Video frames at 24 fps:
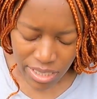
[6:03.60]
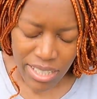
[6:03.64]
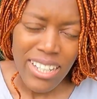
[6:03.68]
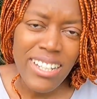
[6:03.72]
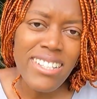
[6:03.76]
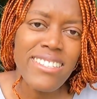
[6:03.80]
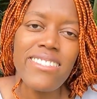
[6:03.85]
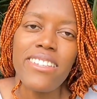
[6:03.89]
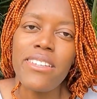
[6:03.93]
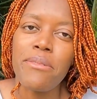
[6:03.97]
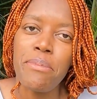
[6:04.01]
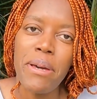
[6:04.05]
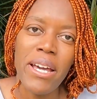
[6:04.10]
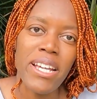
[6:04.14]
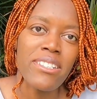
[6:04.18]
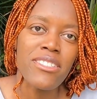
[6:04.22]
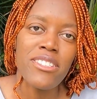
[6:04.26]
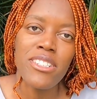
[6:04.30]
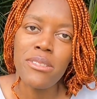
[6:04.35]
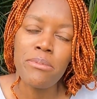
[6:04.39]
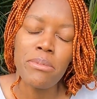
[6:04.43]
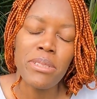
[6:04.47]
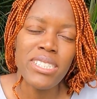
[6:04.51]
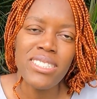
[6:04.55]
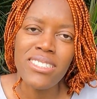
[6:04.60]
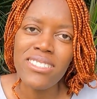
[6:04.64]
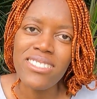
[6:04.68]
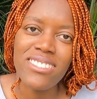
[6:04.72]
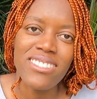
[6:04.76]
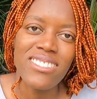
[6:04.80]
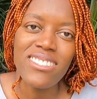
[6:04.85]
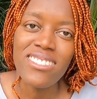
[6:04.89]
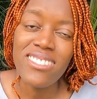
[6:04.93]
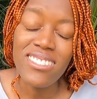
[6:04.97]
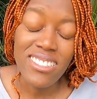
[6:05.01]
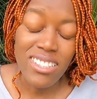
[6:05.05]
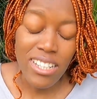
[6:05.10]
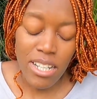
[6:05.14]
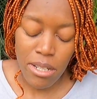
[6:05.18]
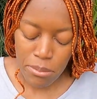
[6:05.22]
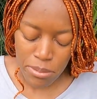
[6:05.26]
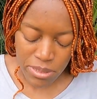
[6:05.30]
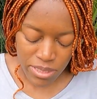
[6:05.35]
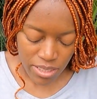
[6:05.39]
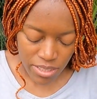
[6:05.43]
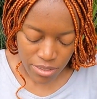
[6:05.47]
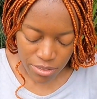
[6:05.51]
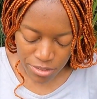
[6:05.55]
I say pantry, but it's just a
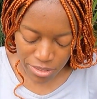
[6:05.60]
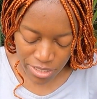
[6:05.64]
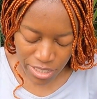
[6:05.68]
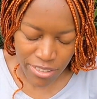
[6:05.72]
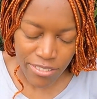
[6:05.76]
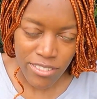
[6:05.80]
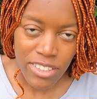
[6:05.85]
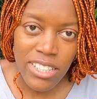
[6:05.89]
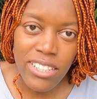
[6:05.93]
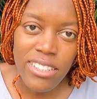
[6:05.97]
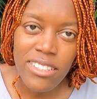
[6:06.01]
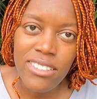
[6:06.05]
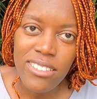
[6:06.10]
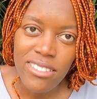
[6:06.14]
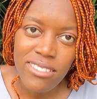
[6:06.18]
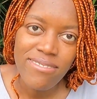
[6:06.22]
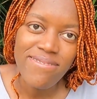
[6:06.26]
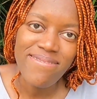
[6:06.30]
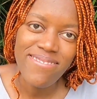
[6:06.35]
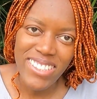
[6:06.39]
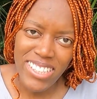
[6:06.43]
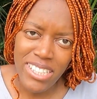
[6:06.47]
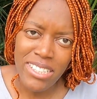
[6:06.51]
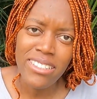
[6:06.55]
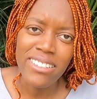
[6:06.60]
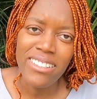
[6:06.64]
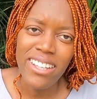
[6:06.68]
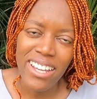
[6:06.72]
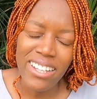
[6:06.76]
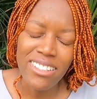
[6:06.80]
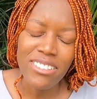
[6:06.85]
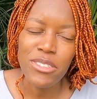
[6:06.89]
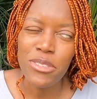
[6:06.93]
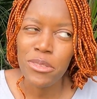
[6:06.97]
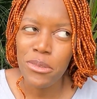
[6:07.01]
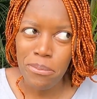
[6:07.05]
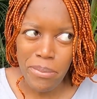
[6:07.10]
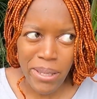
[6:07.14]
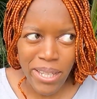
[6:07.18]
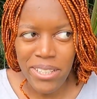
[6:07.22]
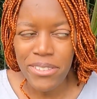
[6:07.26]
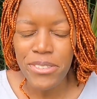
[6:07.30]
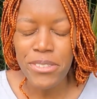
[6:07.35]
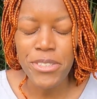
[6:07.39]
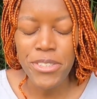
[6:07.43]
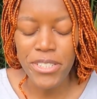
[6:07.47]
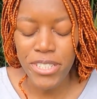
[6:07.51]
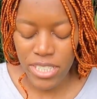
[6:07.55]
cupboard. I don't have like an actual
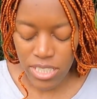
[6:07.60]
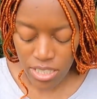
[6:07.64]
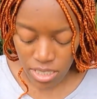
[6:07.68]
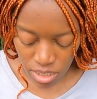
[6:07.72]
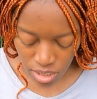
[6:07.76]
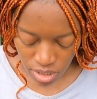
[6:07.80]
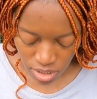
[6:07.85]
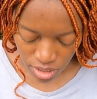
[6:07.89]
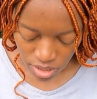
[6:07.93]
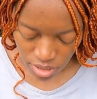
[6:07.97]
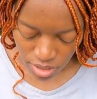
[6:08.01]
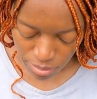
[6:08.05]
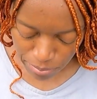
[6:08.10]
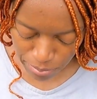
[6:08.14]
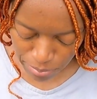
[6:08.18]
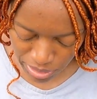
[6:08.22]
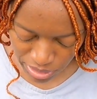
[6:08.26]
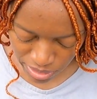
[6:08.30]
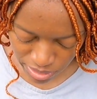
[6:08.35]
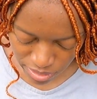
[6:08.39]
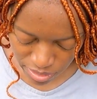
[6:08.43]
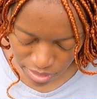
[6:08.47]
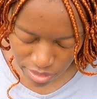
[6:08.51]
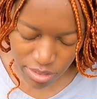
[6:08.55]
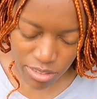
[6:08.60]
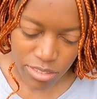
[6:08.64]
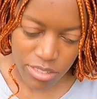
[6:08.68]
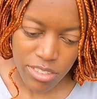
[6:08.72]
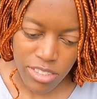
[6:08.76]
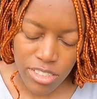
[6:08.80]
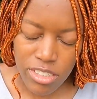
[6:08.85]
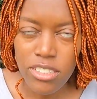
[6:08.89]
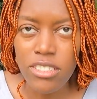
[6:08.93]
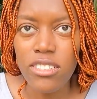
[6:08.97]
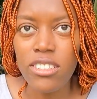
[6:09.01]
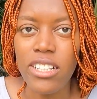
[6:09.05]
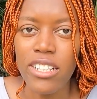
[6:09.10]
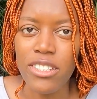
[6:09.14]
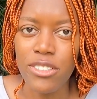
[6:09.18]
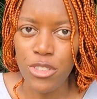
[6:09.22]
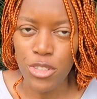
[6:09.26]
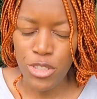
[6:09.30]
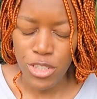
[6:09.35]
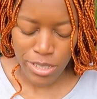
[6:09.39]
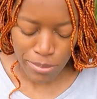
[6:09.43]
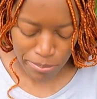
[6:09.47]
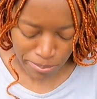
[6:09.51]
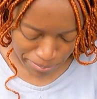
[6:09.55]
pantry, but you know, a girl can
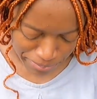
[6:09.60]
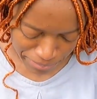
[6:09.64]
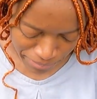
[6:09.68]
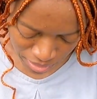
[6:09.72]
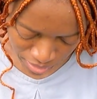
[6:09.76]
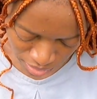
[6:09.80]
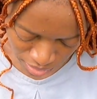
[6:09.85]
dream.